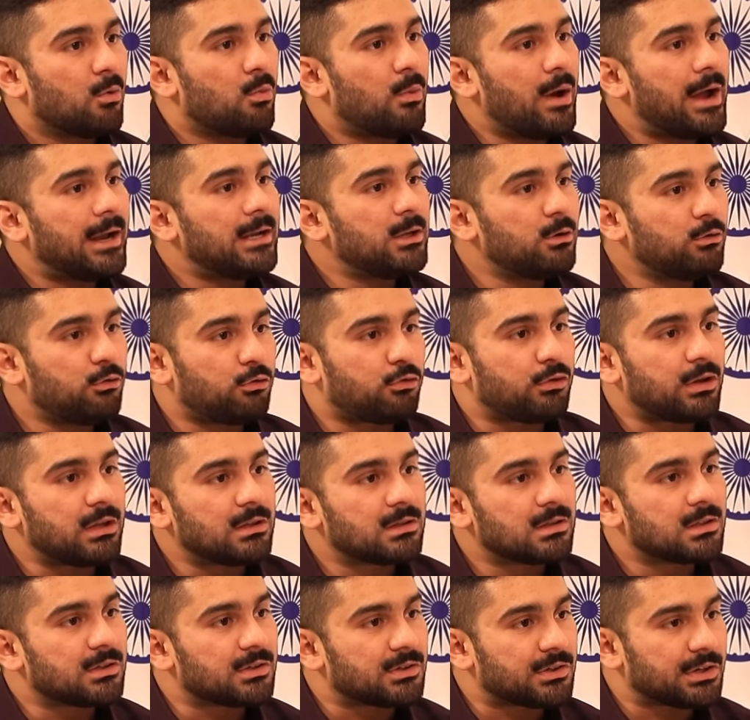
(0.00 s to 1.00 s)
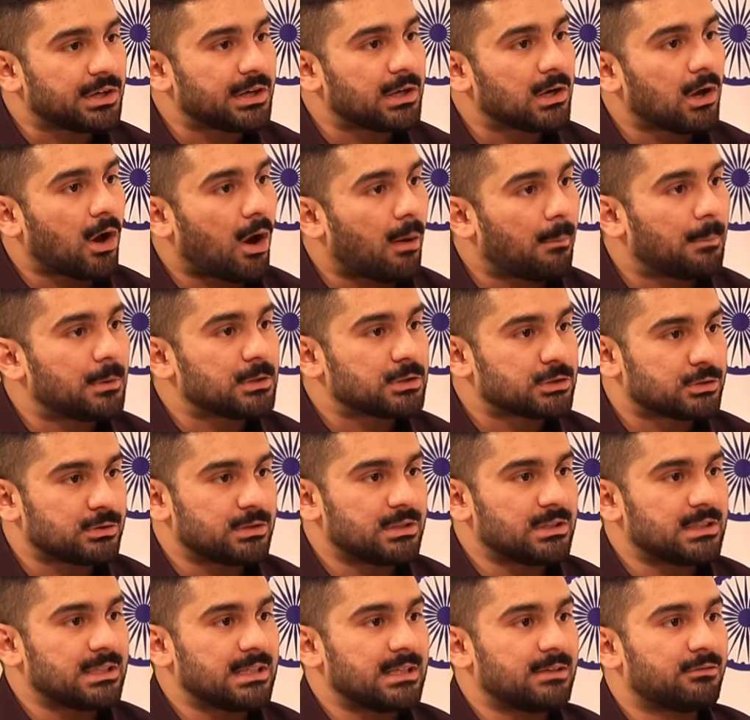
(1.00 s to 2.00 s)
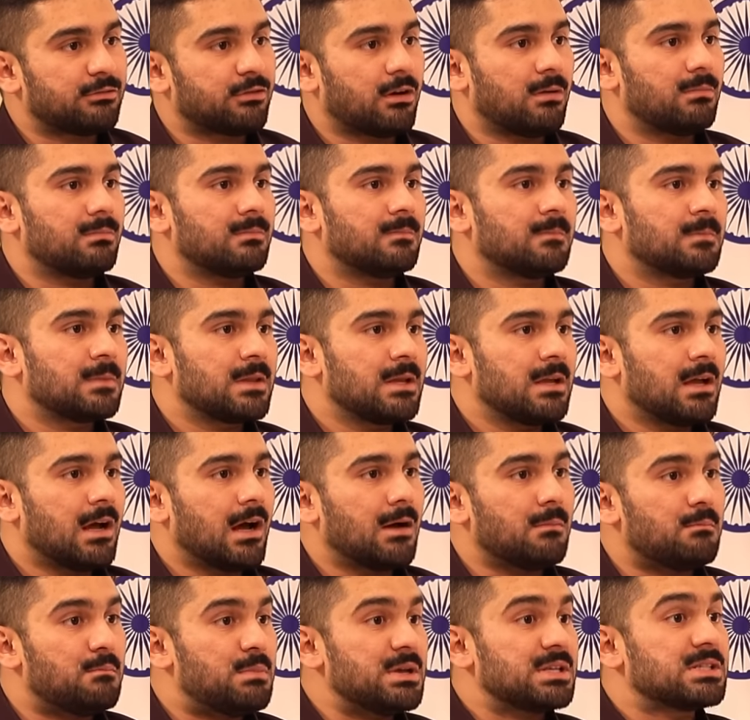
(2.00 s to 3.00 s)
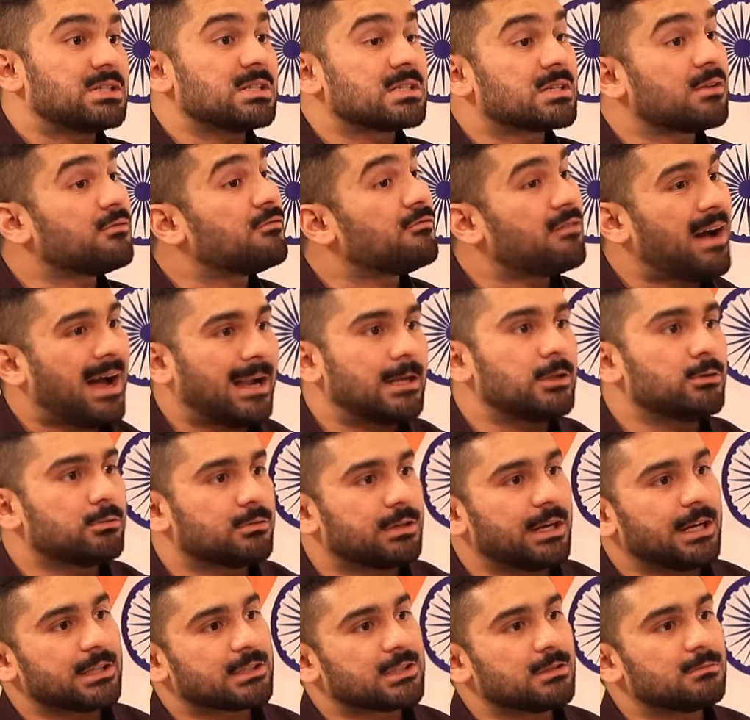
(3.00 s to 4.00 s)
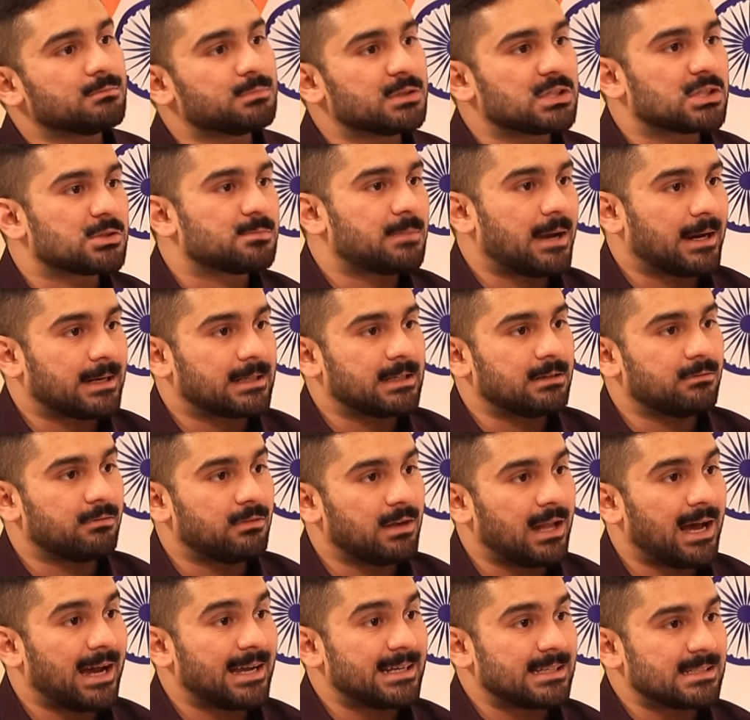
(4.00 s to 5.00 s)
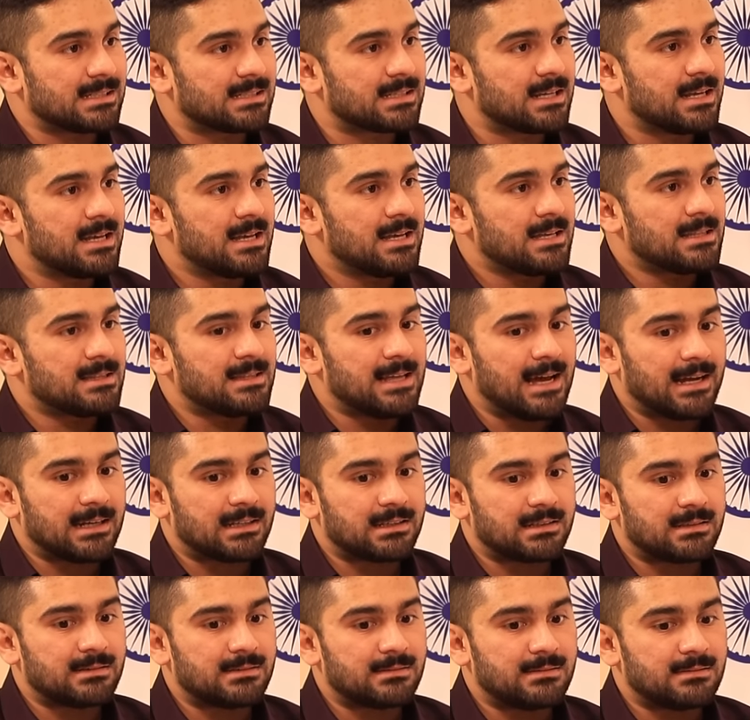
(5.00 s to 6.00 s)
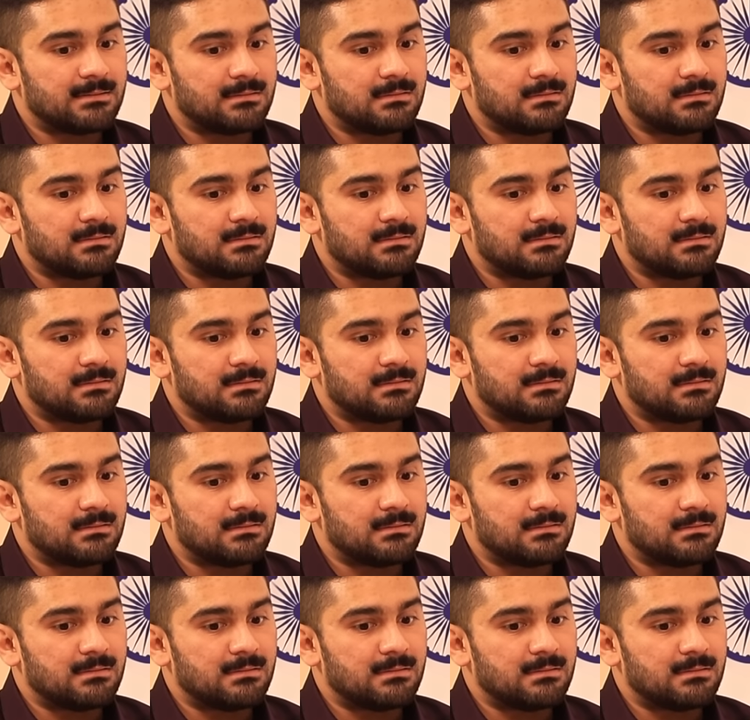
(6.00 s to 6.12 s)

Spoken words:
Where do you feel the real opportunity from a business, a value creation perspective lies that